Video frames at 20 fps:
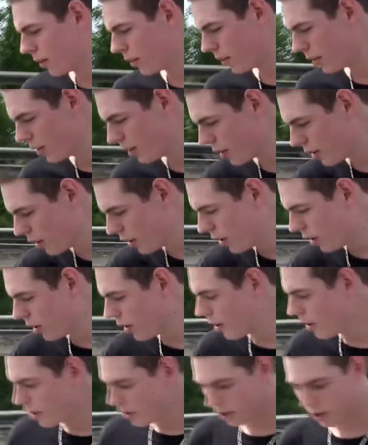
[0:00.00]

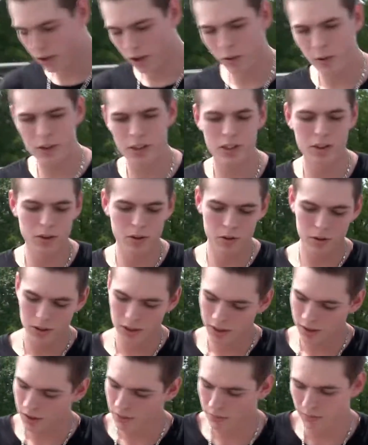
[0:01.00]
you can always
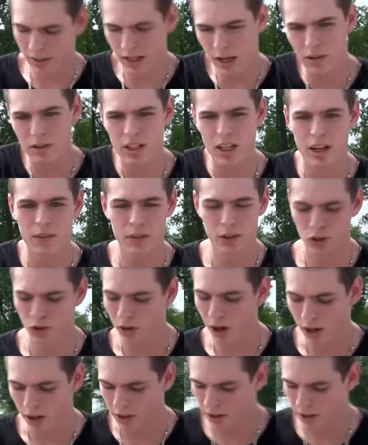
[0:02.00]
use the outside of a truck.